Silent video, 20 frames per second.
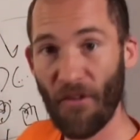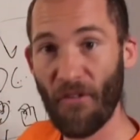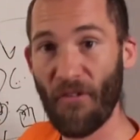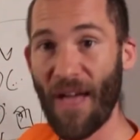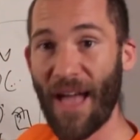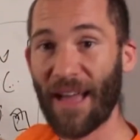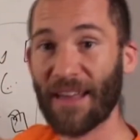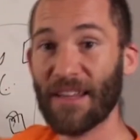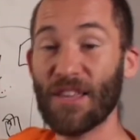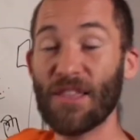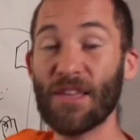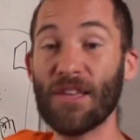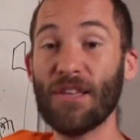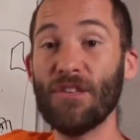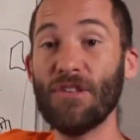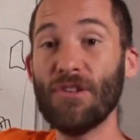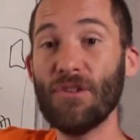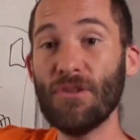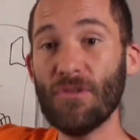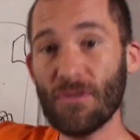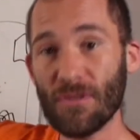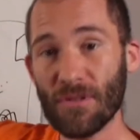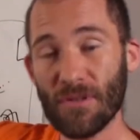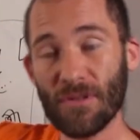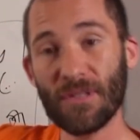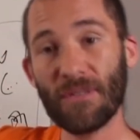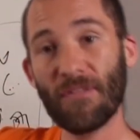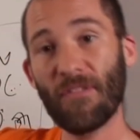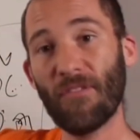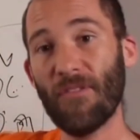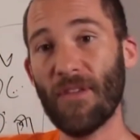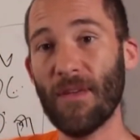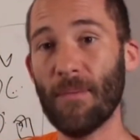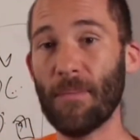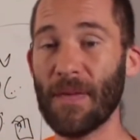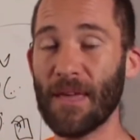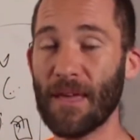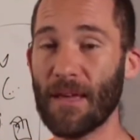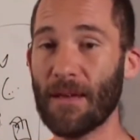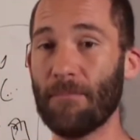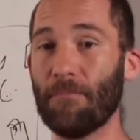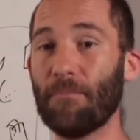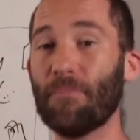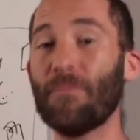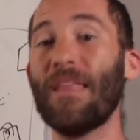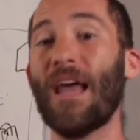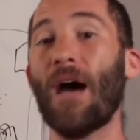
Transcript: affect the users of the VPN.